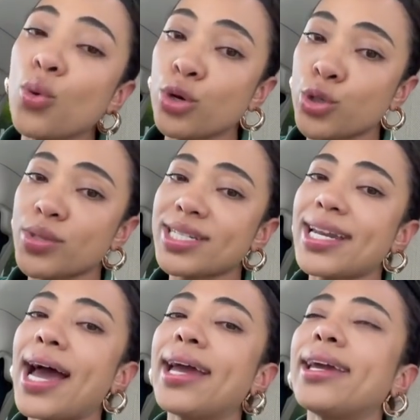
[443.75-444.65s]
which was
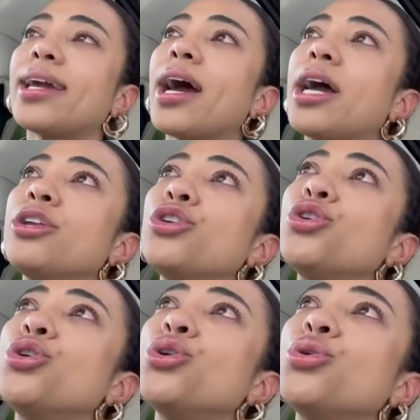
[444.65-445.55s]
dying, I
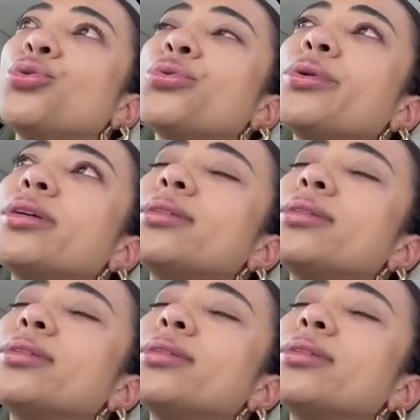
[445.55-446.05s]
knew